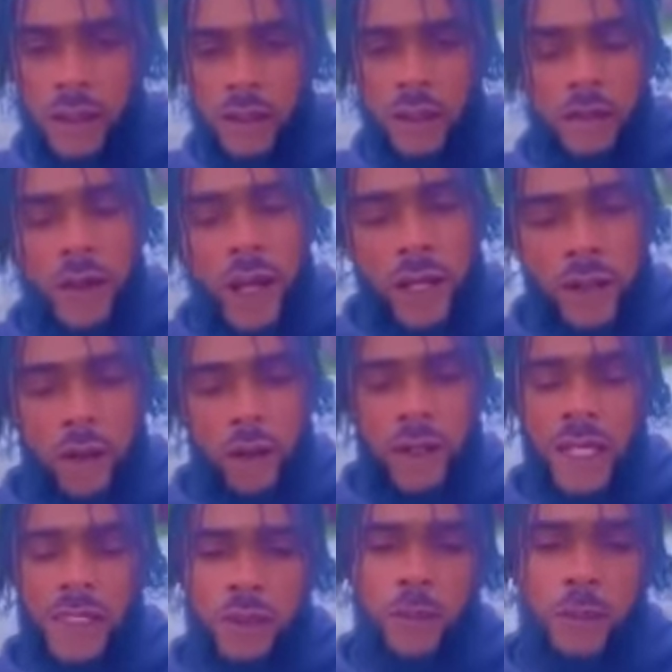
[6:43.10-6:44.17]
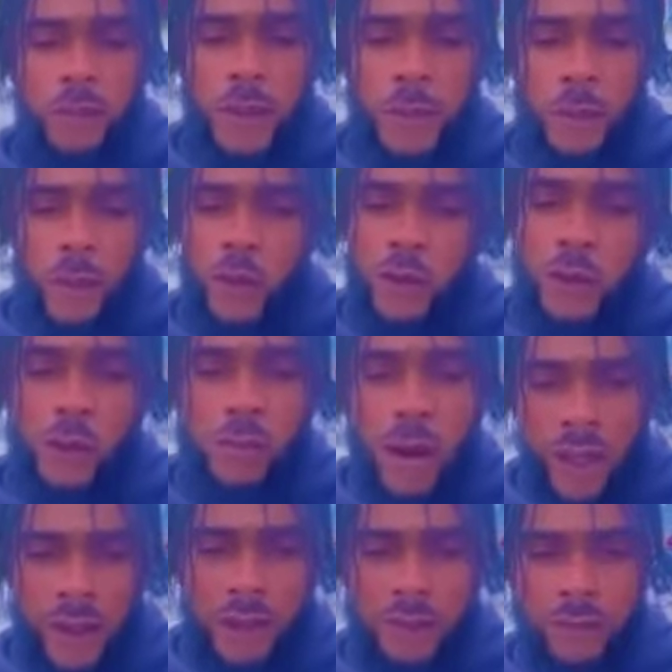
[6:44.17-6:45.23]
Right now, you have some people used to
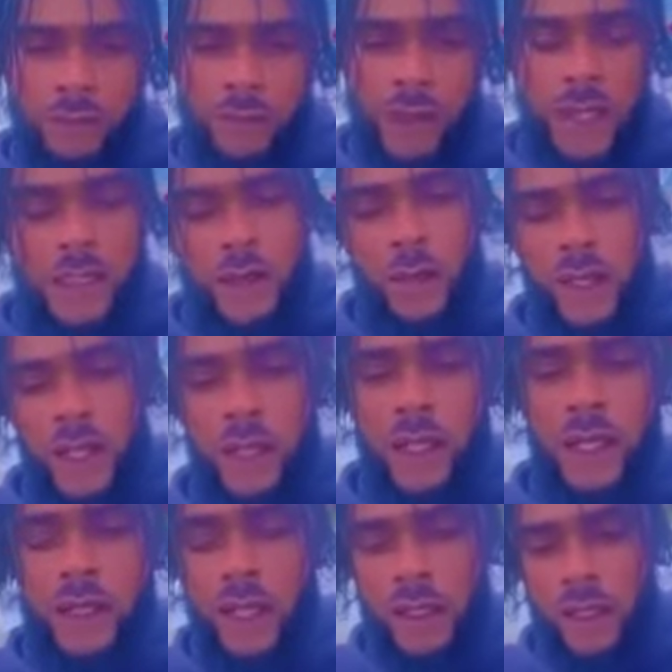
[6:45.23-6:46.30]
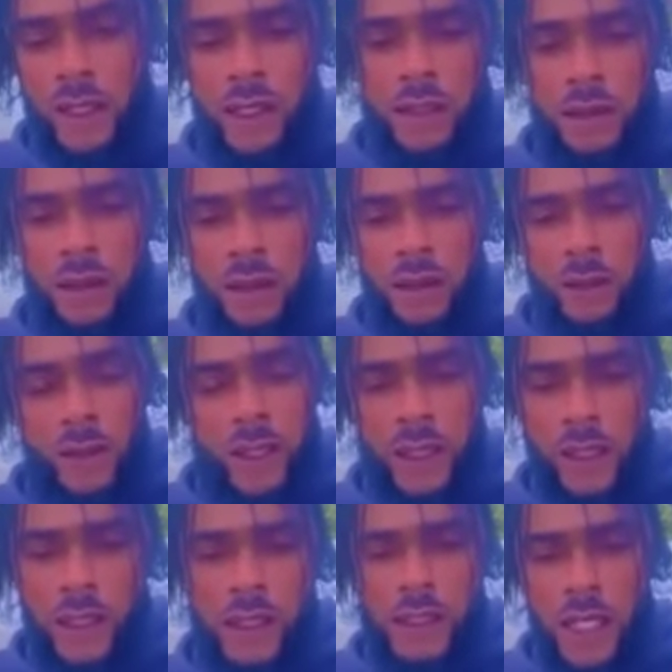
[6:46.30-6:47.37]
bad enough. That's when they get a kid, when they
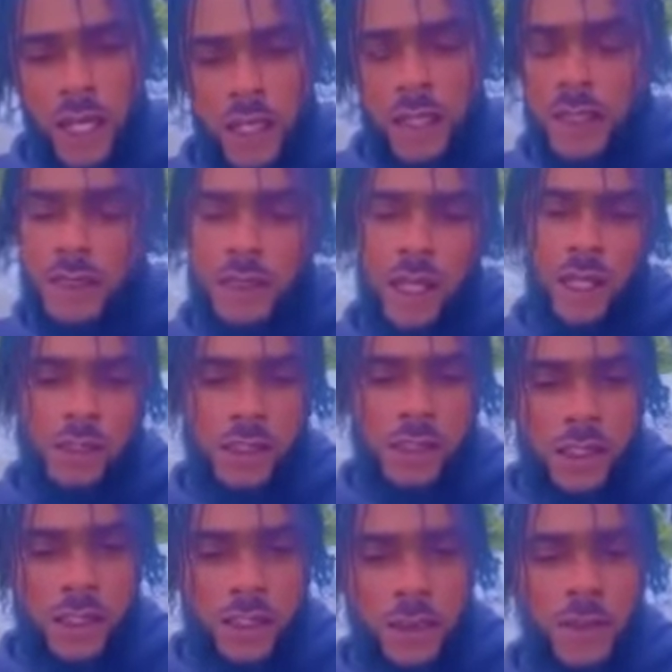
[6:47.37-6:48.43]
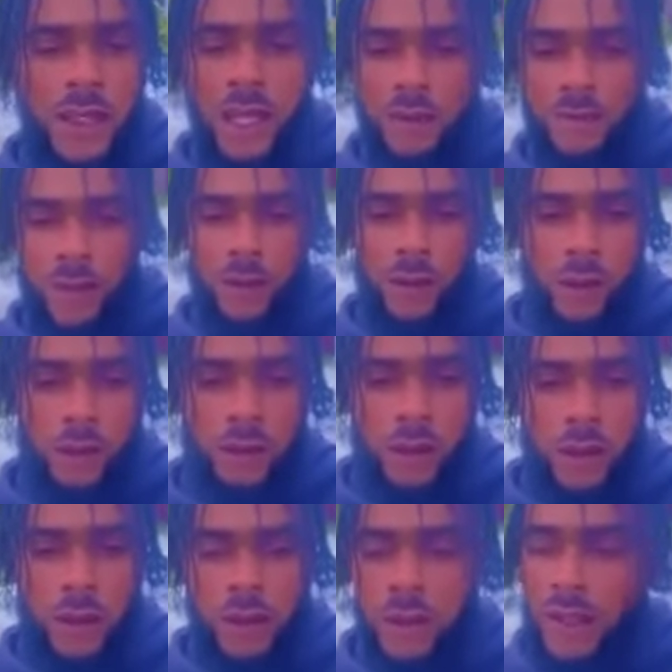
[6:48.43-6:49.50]
get a child, they start changing their life around.
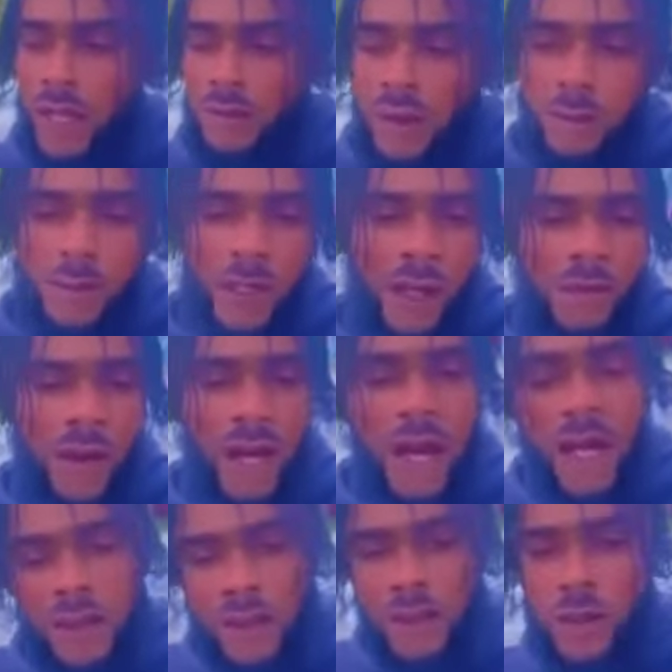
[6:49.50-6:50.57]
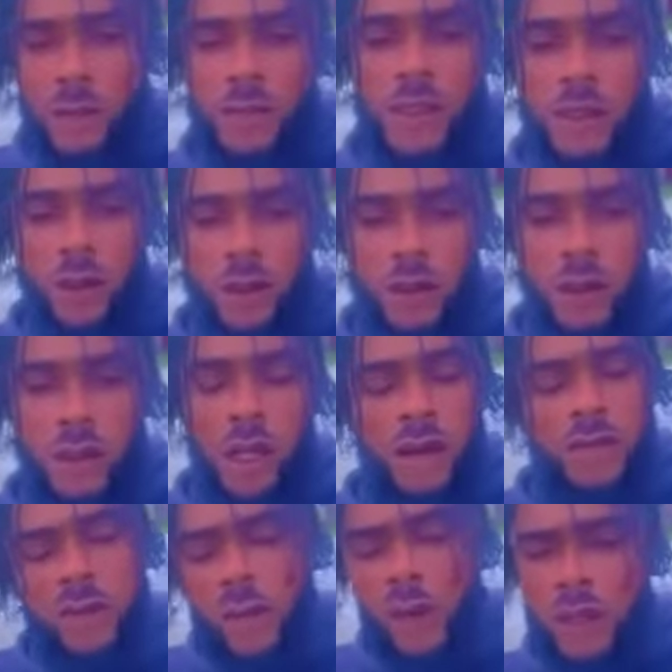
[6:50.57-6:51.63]
You have a handsome son.
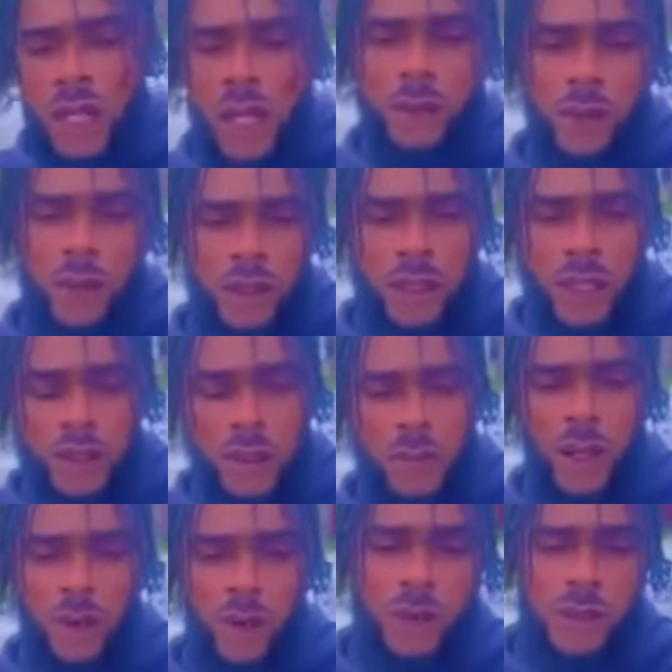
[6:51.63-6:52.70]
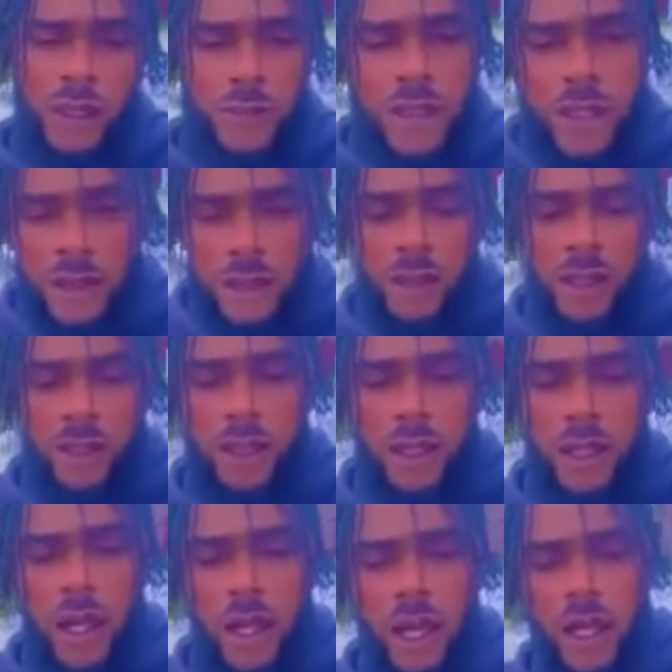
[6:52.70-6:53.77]
A full time now, you take some accountability, man.
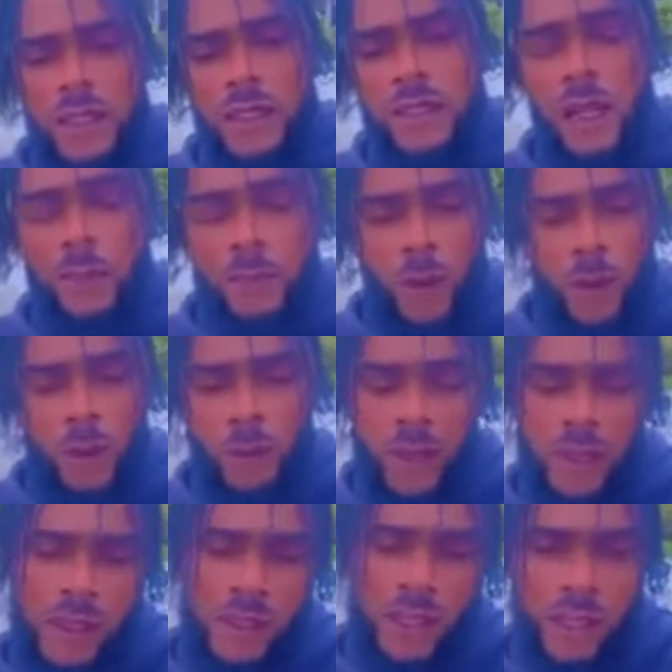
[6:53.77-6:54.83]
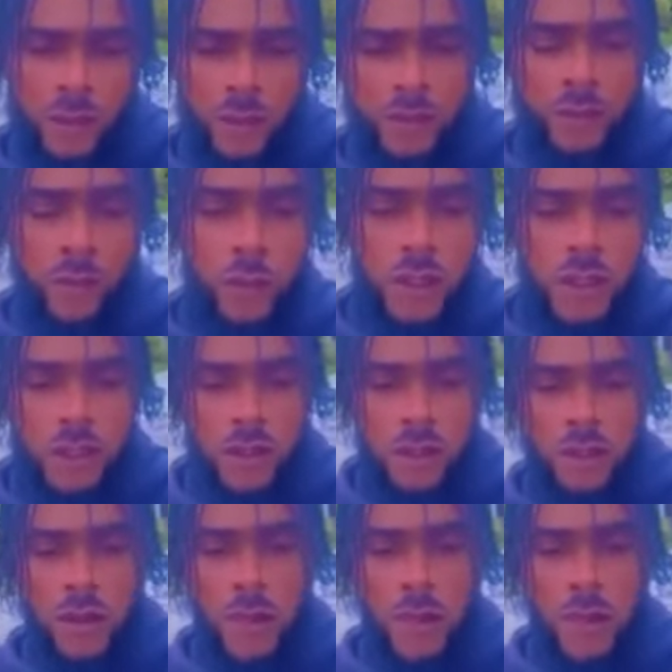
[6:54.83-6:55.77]
And stop company internet with foolishness.